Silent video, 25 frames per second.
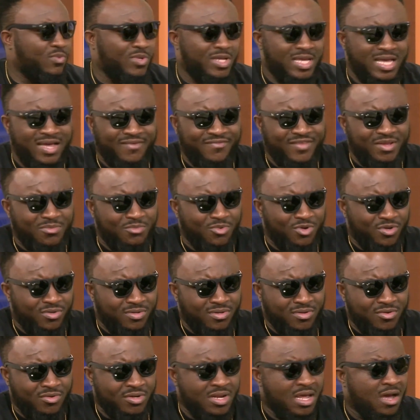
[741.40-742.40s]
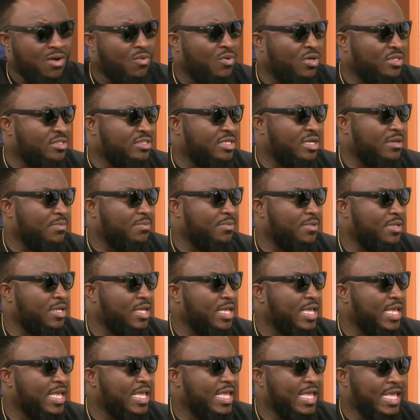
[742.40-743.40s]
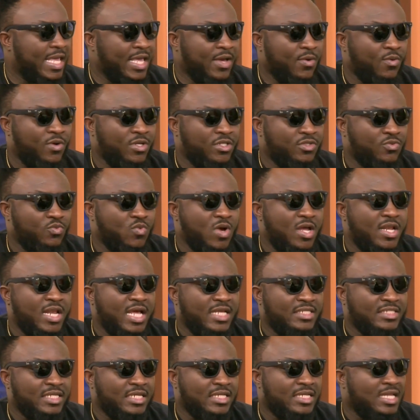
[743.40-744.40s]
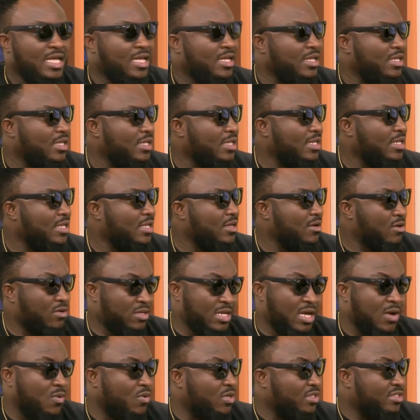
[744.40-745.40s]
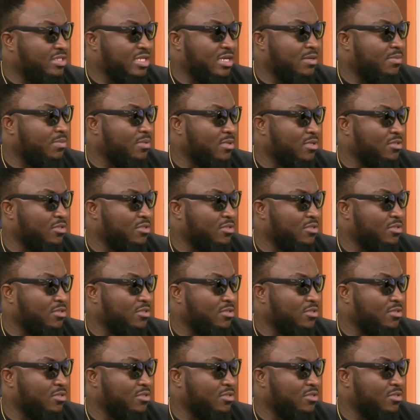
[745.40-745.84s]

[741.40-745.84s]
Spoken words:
We have them on our WhatsApp. It was one agenda on our WhatsApp, lots